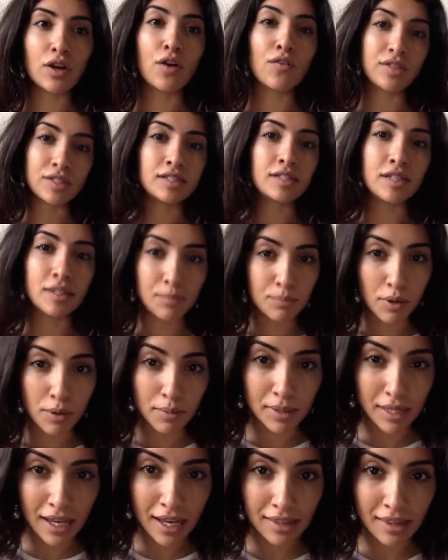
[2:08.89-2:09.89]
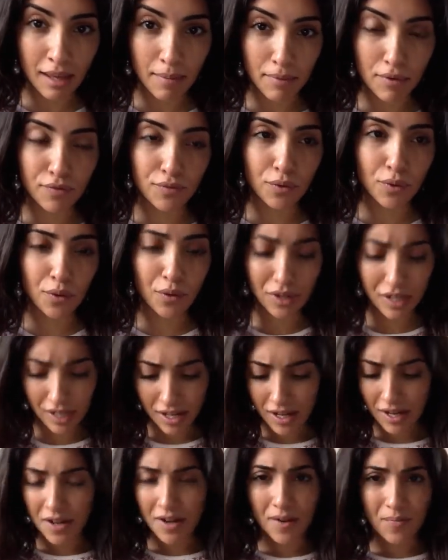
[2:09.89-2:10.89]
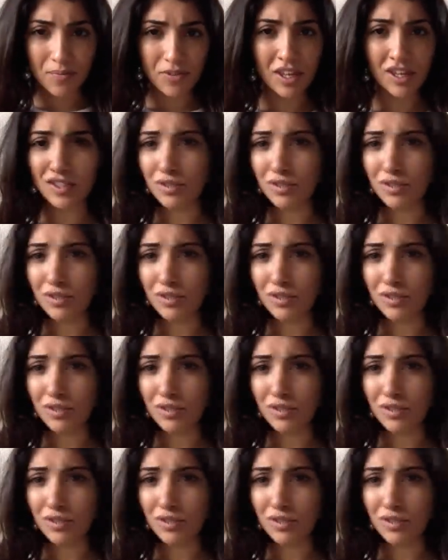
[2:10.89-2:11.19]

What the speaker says: Obviously, he probably had that before, and he